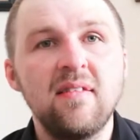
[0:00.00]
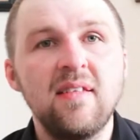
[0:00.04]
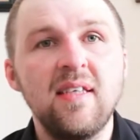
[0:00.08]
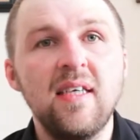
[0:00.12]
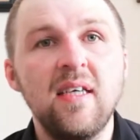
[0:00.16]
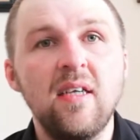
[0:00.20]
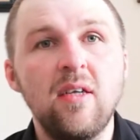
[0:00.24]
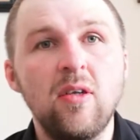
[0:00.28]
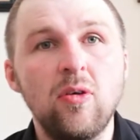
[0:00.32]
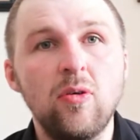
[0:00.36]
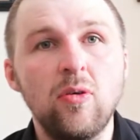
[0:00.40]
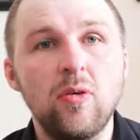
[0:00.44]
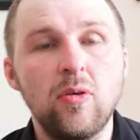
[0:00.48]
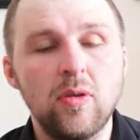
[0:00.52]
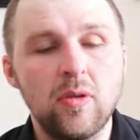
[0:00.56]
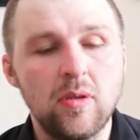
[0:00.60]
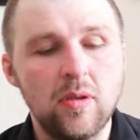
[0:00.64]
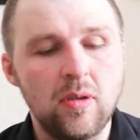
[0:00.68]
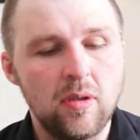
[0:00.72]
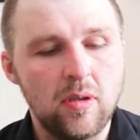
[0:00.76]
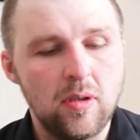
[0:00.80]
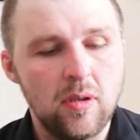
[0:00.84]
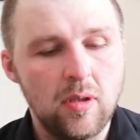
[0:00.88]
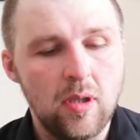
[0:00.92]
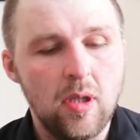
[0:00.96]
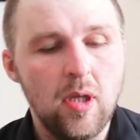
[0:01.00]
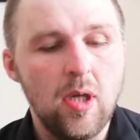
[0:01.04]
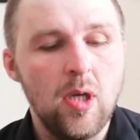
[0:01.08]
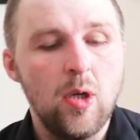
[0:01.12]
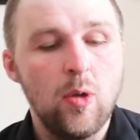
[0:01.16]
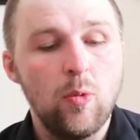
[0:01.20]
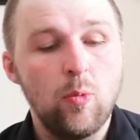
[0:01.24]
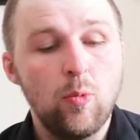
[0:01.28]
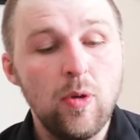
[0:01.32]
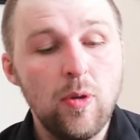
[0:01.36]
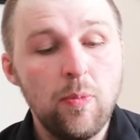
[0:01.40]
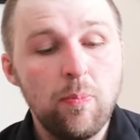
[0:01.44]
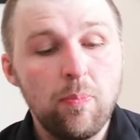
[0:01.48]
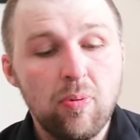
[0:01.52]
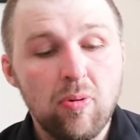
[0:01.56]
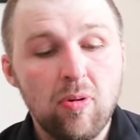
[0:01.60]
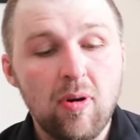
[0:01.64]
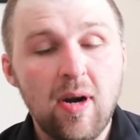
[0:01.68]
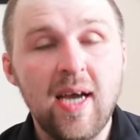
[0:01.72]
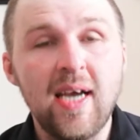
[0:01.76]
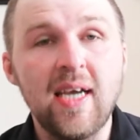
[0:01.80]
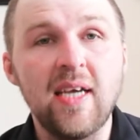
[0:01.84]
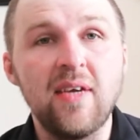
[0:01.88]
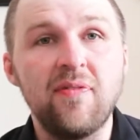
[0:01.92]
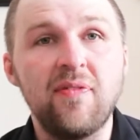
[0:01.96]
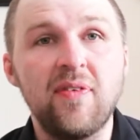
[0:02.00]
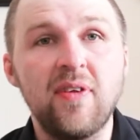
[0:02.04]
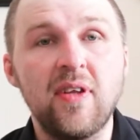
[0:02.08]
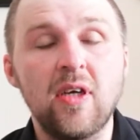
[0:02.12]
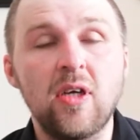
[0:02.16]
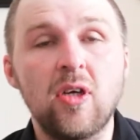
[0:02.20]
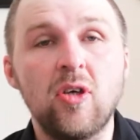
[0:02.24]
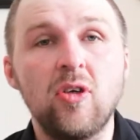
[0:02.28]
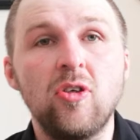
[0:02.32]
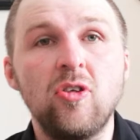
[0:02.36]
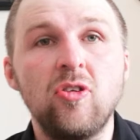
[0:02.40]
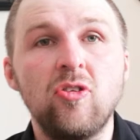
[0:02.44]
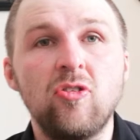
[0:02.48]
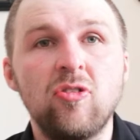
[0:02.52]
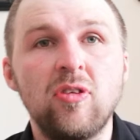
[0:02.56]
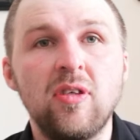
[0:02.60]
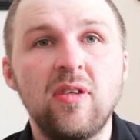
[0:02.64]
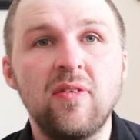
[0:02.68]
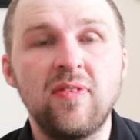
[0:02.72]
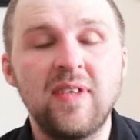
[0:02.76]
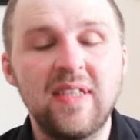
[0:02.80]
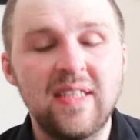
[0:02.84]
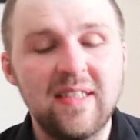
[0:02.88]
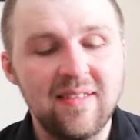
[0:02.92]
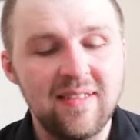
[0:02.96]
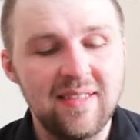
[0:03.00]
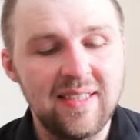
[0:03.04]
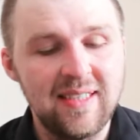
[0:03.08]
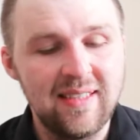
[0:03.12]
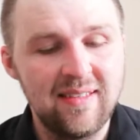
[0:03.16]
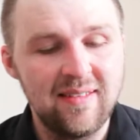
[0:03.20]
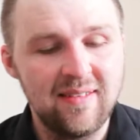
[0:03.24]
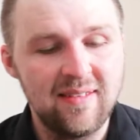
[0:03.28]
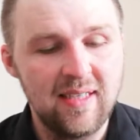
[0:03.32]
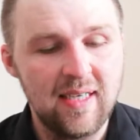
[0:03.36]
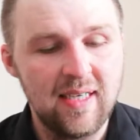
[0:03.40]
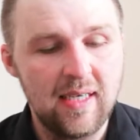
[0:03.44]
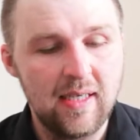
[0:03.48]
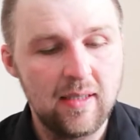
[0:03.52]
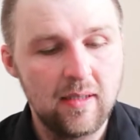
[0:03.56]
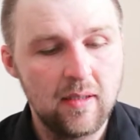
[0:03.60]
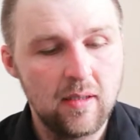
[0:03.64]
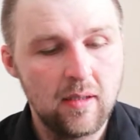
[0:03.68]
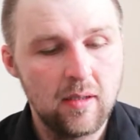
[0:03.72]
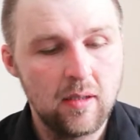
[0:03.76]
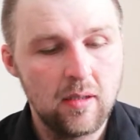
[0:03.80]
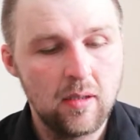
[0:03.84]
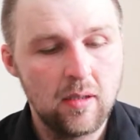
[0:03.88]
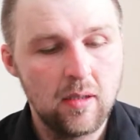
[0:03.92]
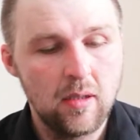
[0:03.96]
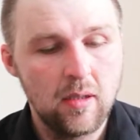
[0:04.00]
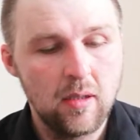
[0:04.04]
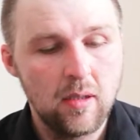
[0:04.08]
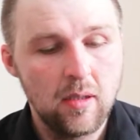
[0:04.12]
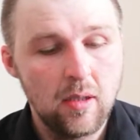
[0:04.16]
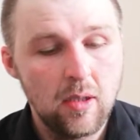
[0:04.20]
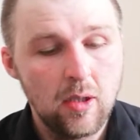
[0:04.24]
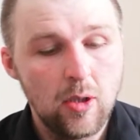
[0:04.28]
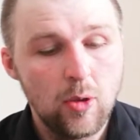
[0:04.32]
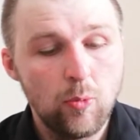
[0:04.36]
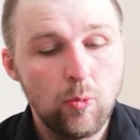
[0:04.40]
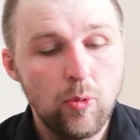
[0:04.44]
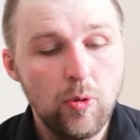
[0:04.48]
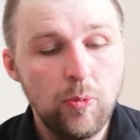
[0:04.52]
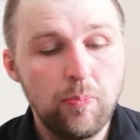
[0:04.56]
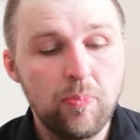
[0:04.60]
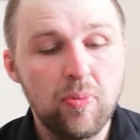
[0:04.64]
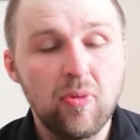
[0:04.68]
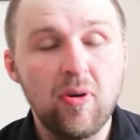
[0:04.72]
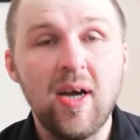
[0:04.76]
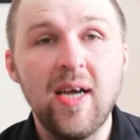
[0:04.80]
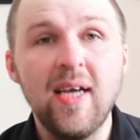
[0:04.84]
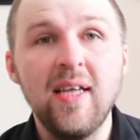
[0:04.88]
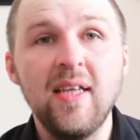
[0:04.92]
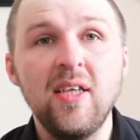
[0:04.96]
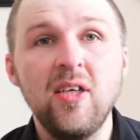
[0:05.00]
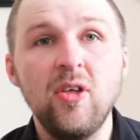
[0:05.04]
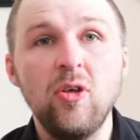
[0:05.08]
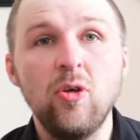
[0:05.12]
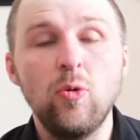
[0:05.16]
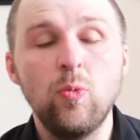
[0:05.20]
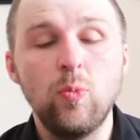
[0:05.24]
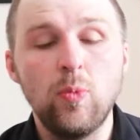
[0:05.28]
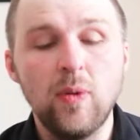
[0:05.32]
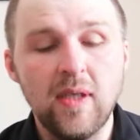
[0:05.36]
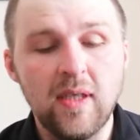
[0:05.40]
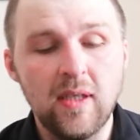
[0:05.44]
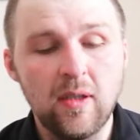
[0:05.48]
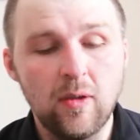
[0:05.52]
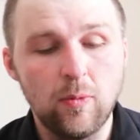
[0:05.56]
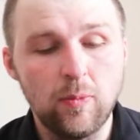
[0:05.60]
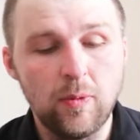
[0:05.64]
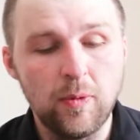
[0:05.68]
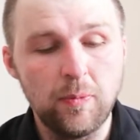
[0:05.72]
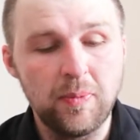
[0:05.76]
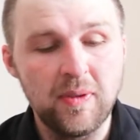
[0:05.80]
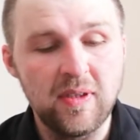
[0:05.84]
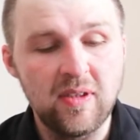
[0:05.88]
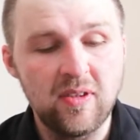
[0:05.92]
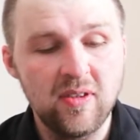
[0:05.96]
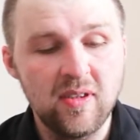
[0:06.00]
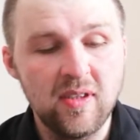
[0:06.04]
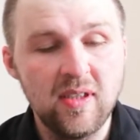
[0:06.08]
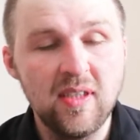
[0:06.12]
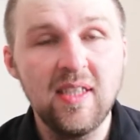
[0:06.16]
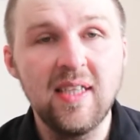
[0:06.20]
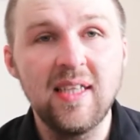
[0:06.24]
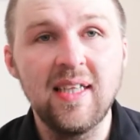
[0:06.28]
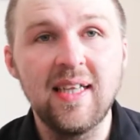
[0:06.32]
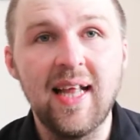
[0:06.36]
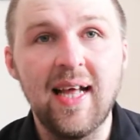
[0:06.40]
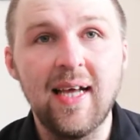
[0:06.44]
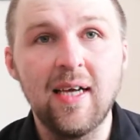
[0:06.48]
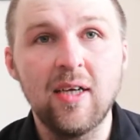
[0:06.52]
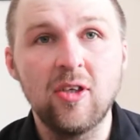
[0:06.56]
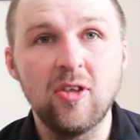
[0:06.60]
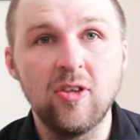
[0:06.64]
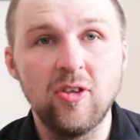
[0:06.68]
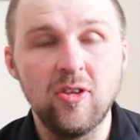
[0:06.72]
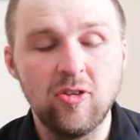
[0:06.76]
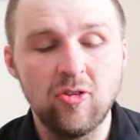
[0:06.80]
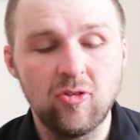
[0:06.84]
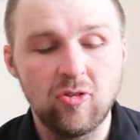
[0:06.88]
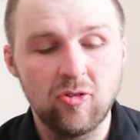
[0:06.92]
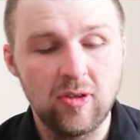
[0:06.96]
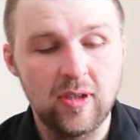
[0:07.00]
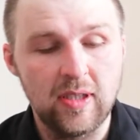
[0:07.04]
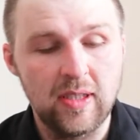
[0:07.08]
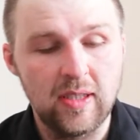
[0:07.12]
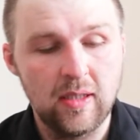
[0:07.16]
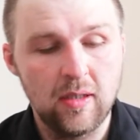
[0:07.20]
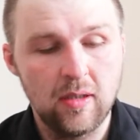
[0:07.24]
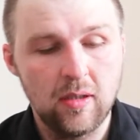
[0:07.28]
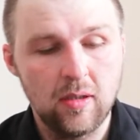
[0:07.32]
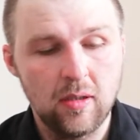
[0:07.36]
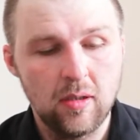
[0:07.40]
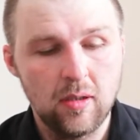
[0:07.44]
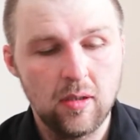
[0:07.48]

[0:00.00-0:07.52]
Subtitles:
Dear Lord, we pray for the country of Indonesia. We pray that your will be done in that country.